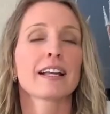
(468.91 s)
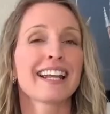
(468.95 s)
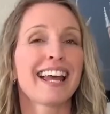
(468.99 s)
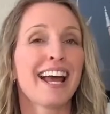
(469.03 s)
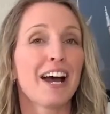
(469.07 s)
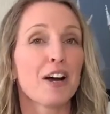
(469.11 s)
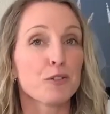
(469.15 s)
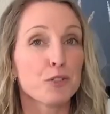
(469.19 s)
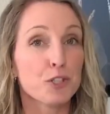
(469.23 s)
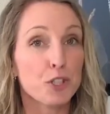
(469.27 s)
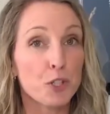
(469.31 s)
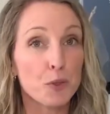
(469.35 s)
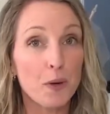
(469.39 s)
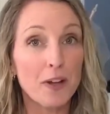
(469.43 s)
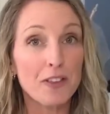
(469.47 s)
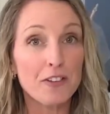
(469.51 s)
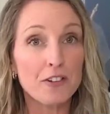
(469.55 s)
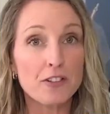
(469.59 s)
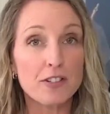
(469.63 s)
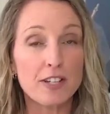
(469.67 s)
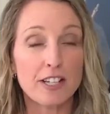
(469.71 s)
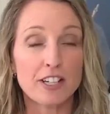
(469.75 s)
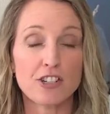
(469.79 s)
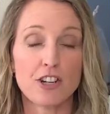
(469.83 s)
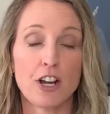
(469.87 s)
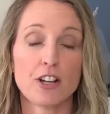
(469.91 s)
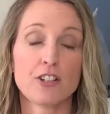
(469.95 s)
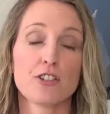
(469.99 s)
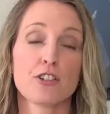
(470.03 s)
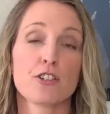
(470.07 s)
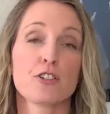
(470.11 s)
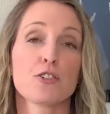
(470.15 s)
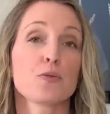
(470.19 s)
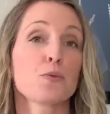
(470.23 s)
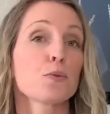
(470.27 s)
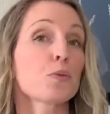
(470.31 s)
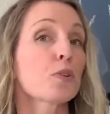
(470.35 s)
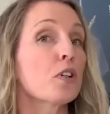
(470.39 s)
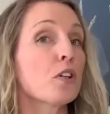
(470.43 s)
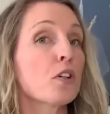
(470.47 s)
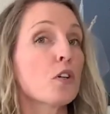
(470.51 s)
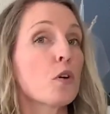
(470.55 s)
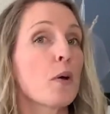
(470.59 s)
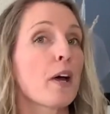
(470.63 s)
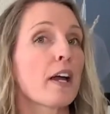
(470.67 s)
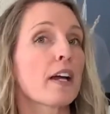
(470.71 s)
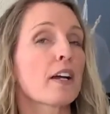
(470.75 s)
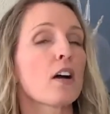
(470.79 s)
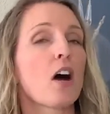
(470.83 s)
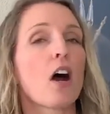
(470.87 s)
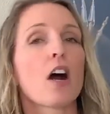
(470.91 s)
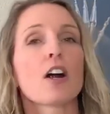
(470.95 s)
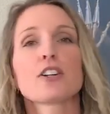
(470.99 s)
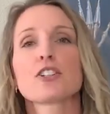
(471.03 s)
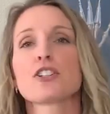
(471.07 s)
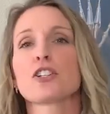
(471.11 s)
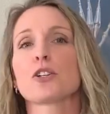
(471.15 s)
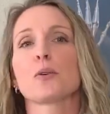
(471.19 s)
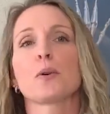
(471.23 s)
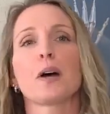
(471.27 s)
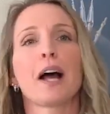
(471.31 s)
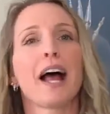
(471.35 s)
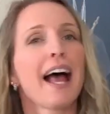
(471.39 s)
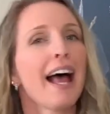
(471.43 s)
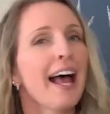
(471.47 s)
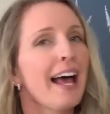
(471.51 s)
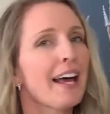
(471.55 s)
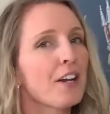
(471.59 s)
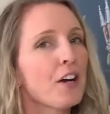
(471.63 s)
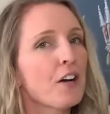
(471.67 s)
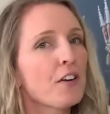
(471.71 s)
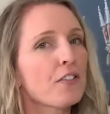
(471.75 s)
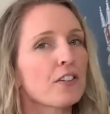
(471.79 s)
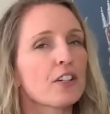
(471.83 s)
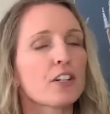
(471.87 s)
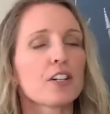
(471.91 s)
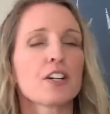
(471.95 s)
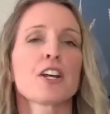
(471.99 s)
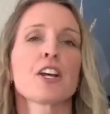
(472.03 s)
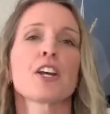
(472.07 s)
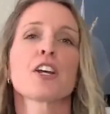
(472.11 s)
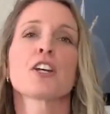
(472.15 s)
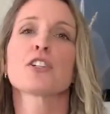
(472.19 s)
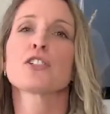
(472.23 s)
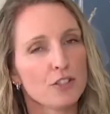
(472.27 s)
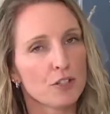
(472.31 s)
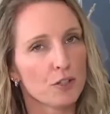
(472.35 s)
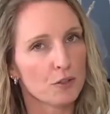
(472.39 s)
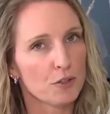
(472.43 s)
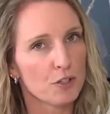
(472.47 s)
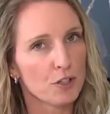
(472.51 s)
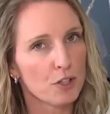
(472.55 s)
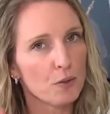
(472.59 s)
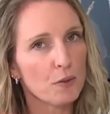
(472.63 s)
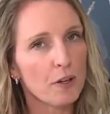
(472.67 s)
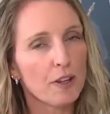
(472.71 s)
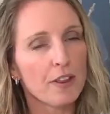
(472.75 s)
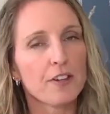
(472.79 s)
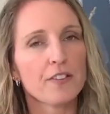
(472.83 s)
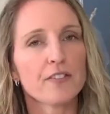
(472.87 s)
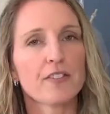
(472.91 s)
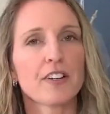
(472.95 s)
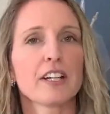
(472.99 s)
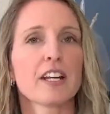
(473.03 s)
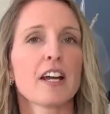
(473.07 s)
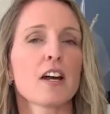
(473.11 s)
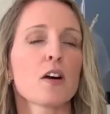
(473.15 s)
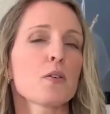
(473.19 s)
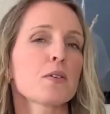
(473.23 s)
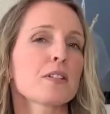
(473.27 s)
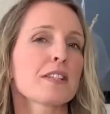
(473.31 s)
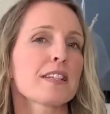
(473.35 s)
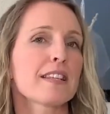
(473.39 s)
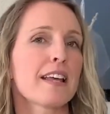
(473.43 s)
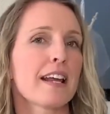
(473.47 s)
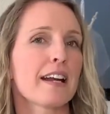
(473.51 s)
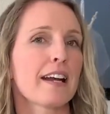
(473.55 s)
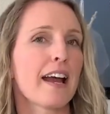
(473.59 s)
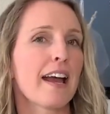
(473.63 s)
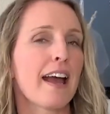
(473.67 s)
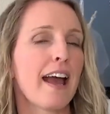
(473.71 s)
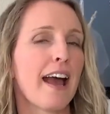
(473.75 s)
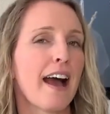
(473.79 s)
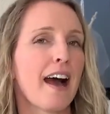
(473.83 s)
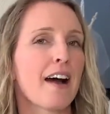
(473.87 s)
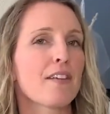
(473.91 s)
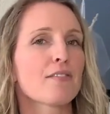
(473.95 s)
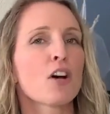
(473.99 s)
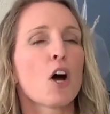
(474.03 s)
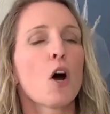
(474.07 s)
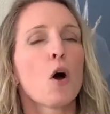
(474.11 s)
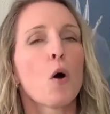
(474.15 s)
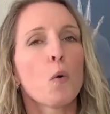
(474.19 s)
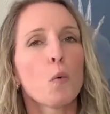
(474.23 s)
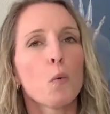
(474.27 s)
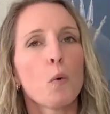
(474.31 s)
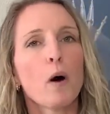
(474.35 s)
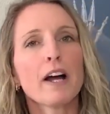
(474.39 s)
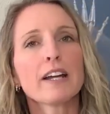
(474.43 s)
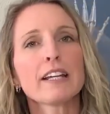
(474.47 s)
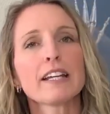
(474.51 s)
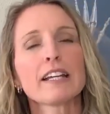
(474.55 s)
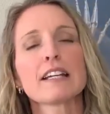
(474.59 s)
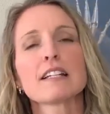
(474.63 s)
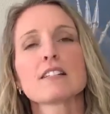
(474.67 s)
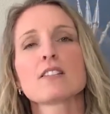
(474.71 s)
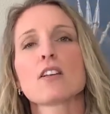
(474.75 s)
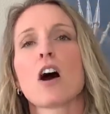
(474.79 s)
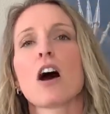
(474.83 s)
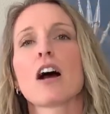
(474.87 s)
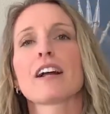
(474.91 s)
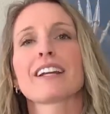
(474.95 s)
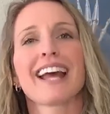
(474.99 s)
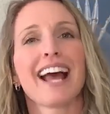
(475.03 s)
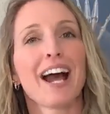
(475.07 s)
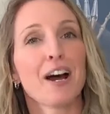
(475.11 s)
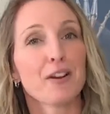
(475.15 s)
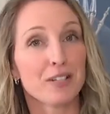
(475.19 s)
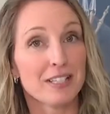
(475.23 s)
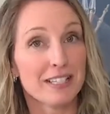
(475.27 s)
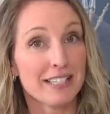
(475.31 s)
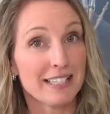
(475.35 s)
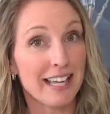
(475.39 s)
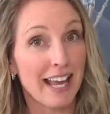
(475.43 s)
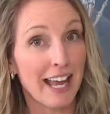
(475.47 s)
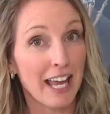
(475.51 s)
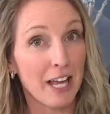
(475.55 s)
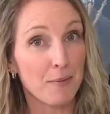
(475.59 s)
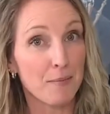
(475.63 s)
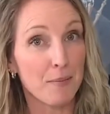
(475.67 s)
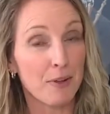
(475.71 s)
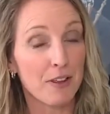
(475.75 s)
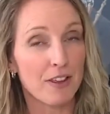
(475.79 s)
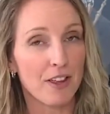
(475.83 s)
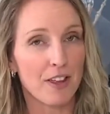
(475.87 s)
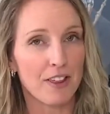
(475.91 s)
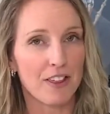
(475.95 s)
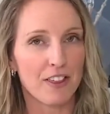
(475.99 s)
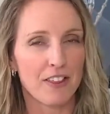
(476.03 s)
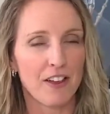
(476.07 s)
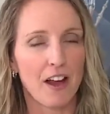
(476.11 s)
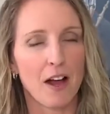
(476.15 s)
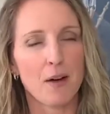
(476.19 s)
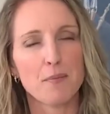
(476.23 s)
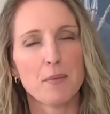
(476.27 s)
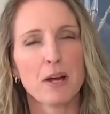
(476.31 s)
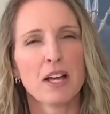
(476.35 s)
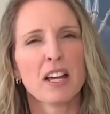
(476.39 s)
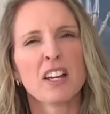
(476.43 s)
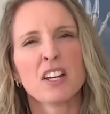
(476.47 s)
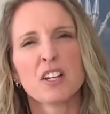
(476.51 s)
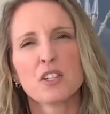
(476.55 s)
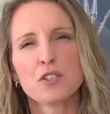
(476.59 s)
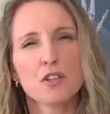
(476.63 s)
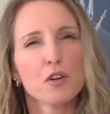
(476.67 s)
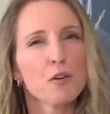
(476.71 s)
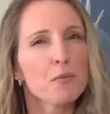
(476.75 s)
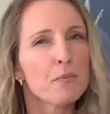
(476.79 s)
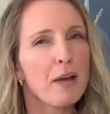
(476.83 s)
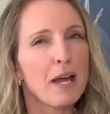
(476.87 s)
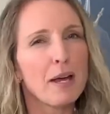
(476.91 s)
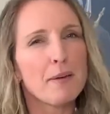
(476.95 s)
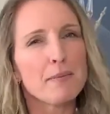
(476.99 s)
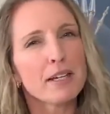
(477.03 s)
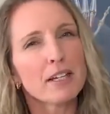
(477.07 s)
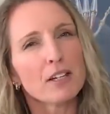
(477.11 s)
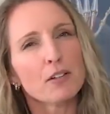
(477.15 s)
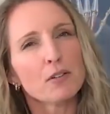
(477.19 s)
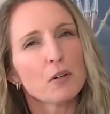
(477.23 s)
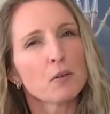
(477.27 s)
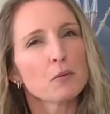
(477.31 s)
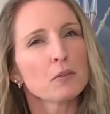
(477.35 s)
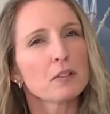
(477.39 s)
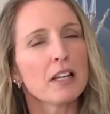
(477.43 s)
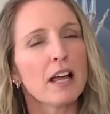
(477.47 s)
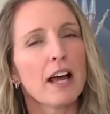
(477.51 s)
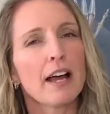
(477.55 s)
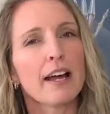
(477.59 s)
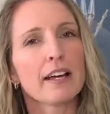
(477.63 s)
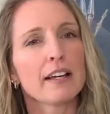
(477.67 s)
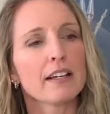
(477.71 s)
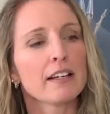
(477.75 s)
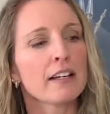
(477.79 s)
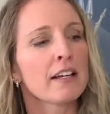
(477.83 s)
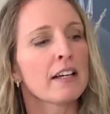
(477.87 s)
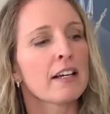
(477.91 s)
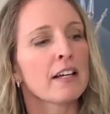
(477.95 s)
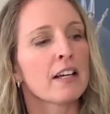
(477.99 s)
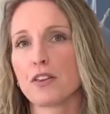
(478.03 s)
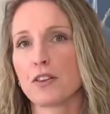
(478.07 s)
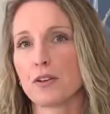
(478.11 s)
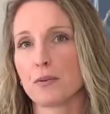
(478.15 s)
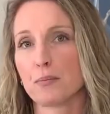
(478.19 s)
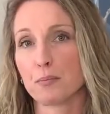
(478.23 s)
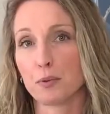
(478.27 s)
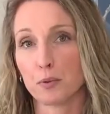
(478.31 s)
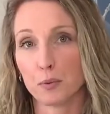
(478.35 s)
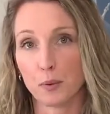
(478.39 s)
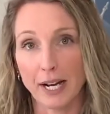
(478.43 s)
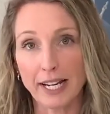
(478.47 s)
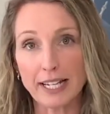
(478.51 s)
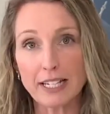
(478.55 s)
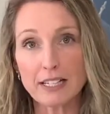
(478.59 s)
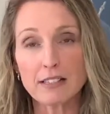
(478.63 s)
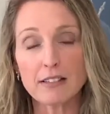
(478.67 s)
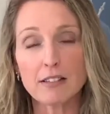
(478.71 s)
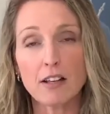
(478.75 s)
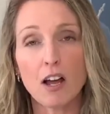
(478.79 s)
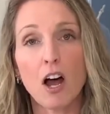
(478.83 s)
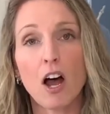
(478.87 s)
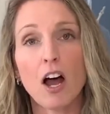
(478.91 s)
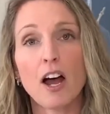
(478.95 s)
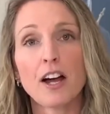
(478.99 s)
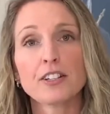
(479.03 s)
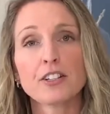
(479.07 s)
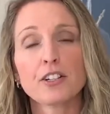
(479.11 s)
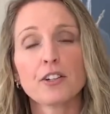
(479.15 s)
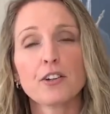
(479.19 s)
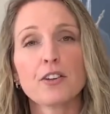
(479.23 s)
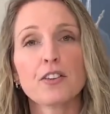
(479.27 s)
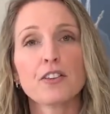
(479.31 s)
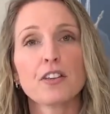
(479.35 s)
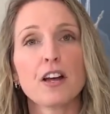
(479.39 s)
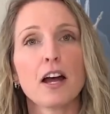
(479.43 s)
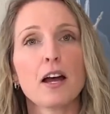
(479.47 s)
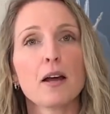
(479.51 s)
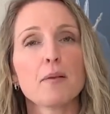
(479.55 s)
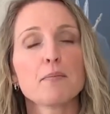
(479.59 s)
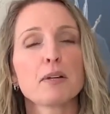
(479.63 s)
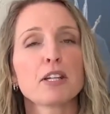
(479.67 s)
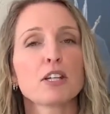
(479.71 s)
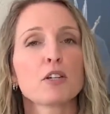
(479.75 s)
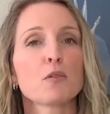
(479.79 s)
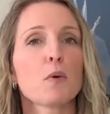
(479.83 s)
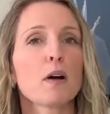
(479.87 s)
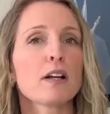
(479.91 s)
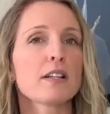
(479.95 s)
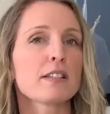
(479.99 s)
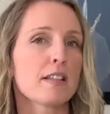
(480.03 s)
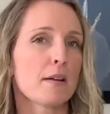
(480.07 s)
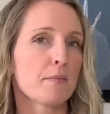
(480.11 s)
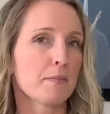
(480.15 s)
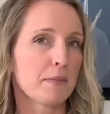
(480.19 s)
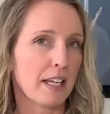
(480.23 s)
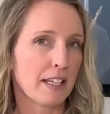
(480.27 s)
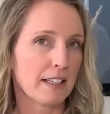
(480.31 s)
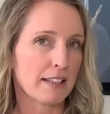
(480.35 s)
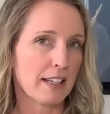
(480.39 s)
Now, 2 other suggestions real quick are to head over to 2 other videos that I have. One is on how to tape the thumb. So maybe you don't like the brace on your thumb. You want something